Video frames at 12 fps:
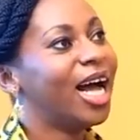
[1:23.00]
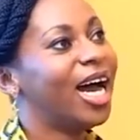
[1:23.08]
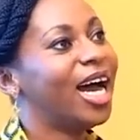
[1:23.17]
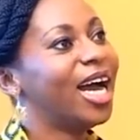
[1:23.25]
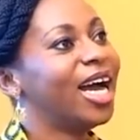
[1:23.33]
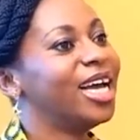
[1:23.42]

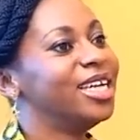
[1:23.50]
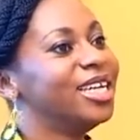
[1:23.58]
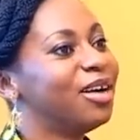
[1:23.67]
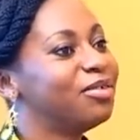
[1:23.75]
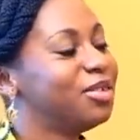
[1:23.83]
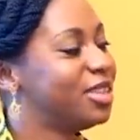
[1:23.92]

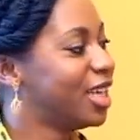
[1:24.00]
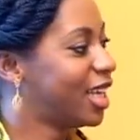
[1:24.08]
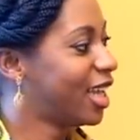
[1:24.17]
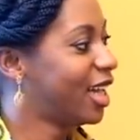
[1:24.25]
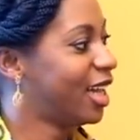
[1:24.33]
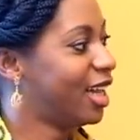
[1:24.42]
I have to take
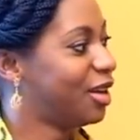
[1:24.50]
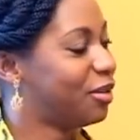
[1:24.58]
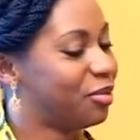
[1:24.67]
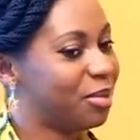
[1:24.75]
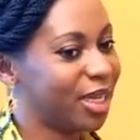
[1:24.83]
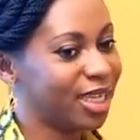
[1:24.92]
care
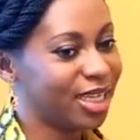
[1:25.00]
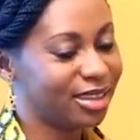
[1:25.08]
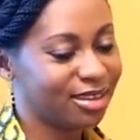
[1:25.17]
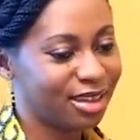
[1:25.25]
of my kids.